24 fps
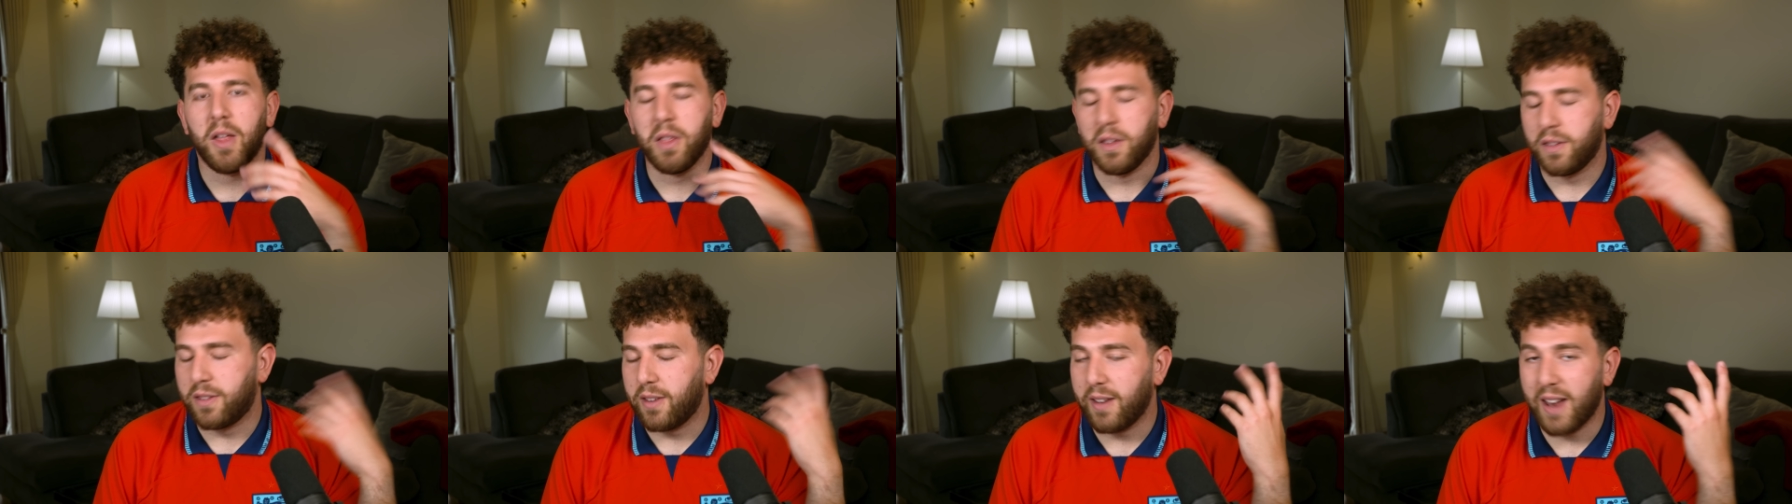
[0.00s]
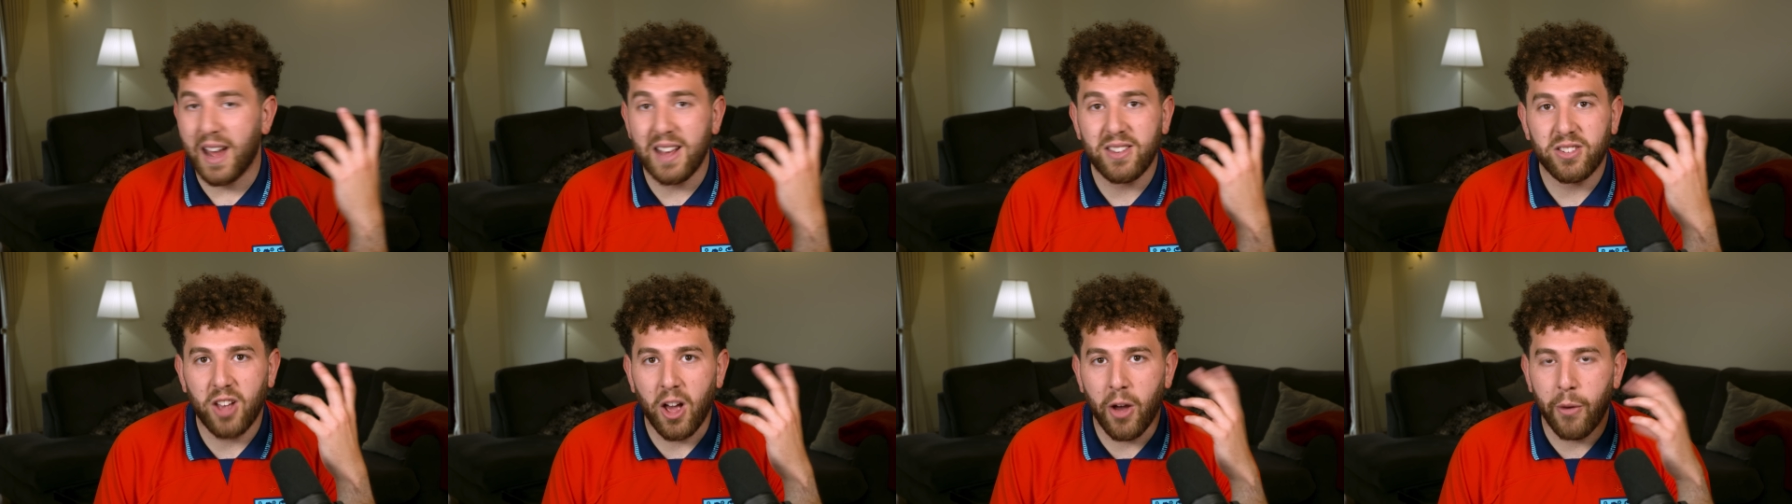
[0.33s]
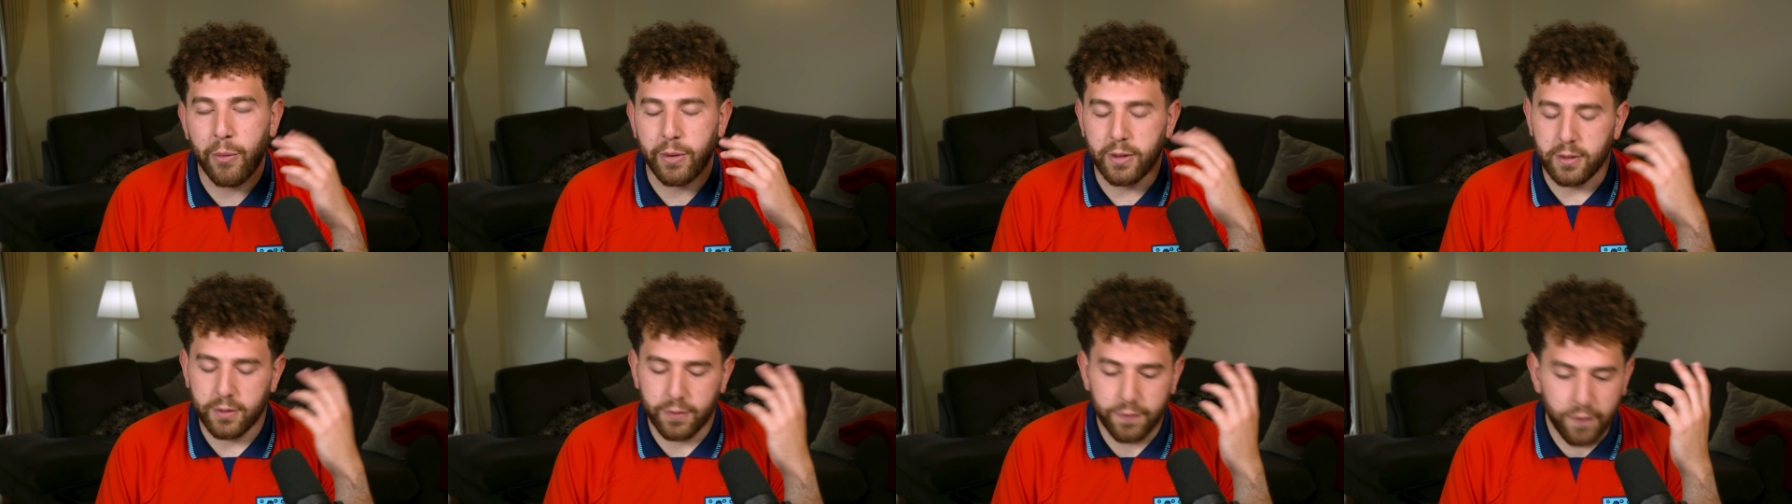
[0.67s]
I think Tedesco
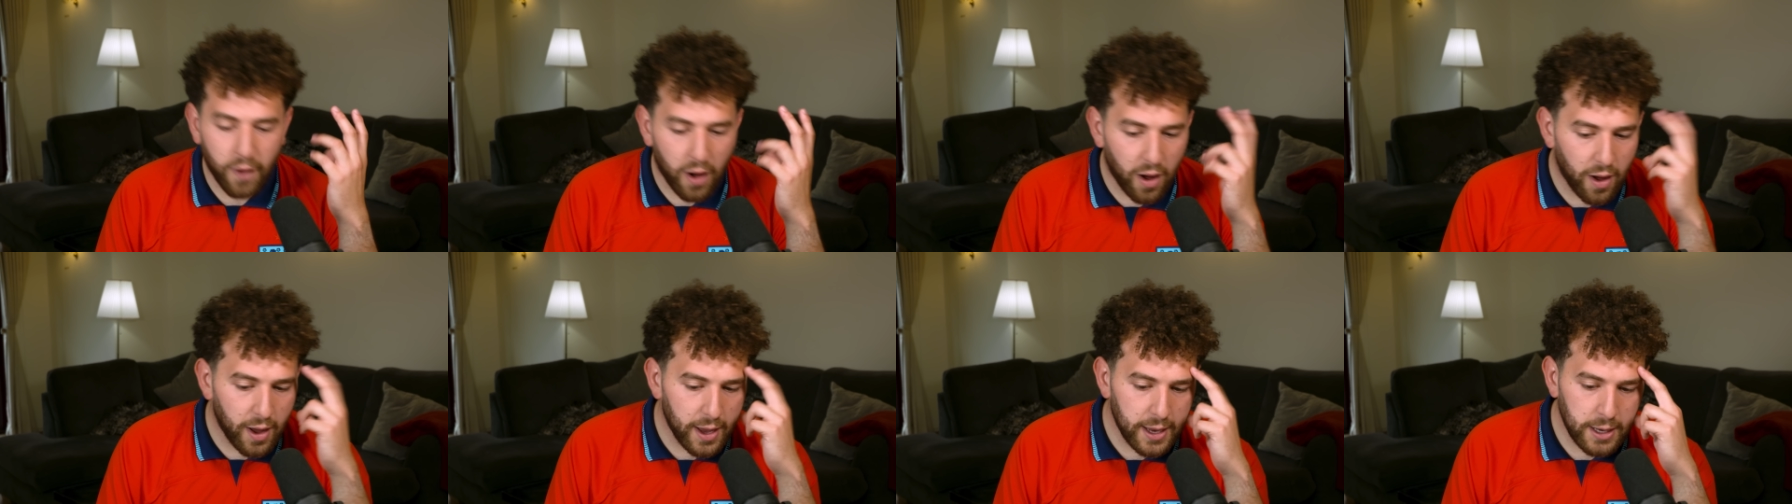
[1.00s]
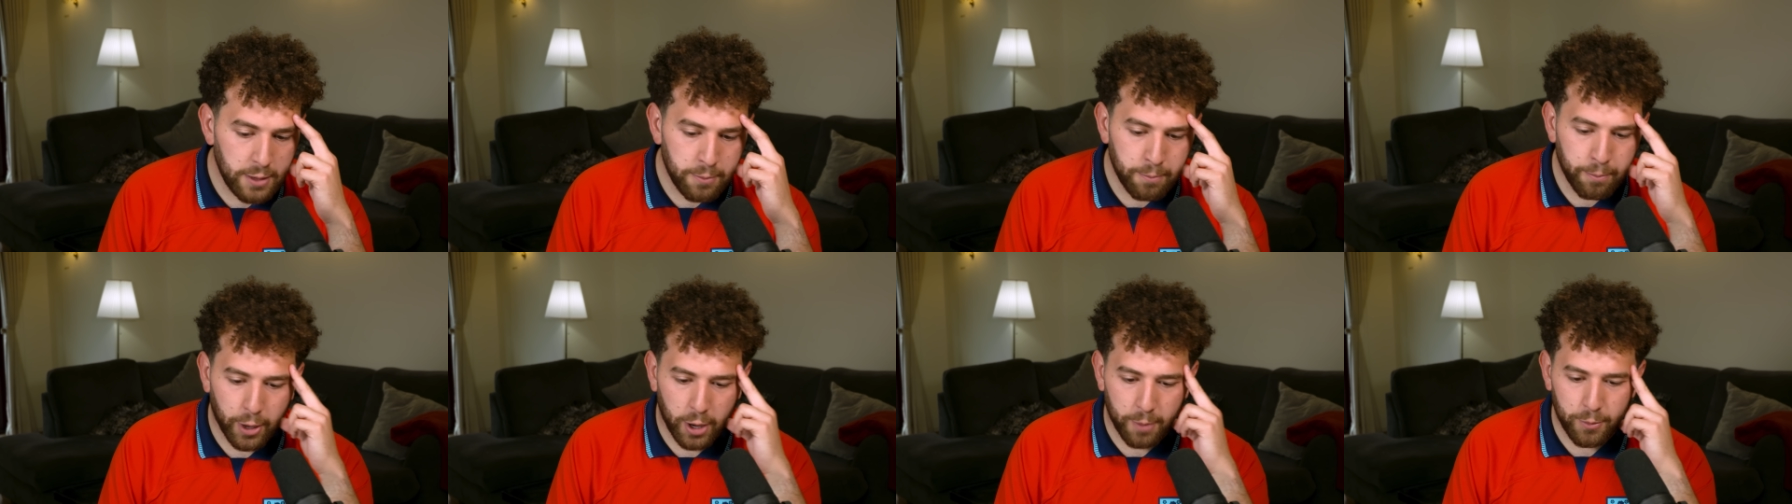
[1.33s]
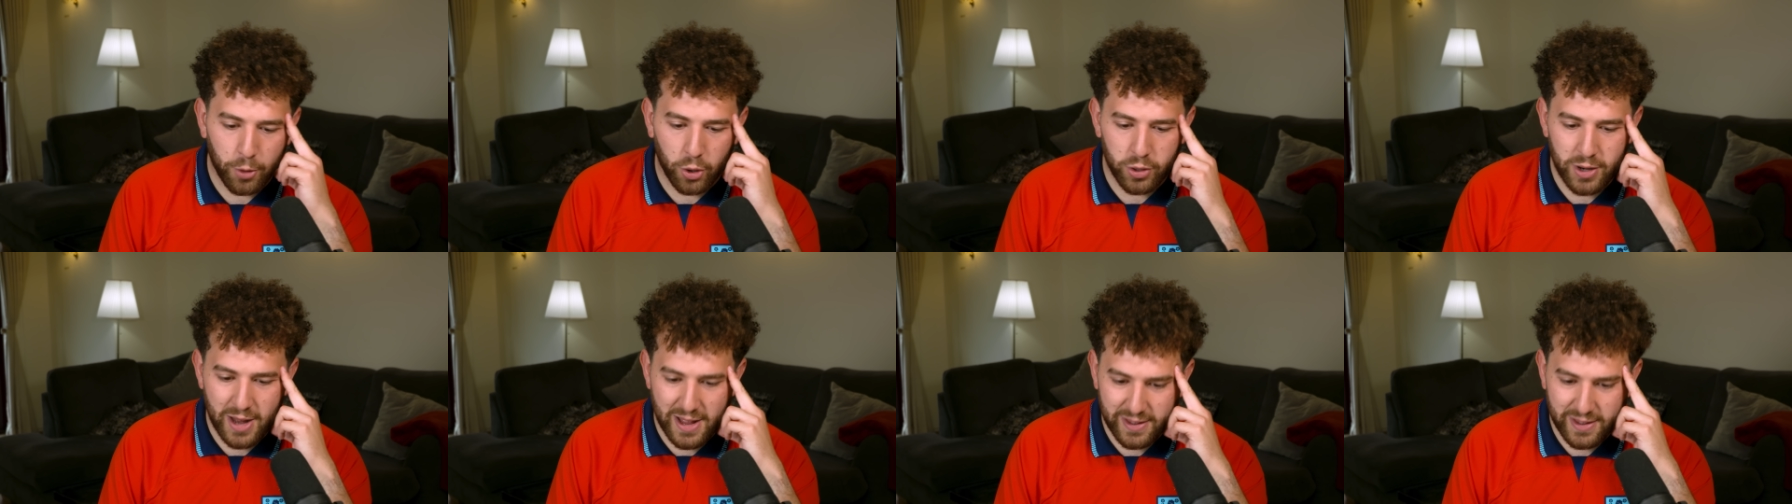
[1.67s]
is fine, but I'm not